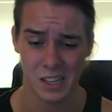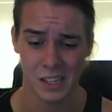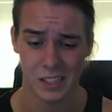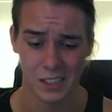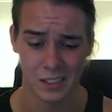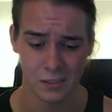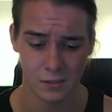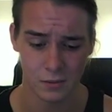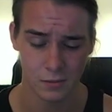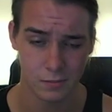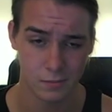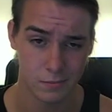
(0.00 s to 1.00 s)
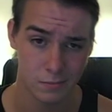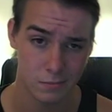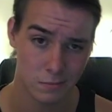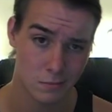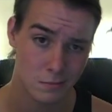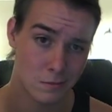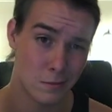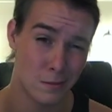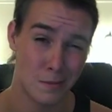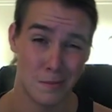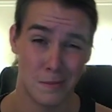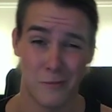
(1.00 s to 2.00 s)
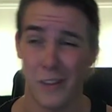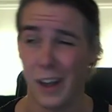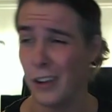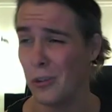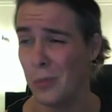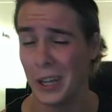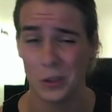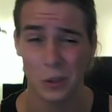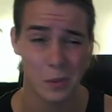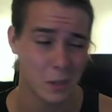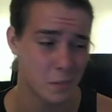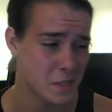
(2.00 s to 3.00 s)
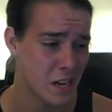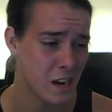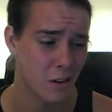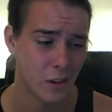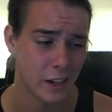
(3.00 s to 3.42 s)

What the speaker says: I can file my drip tips down,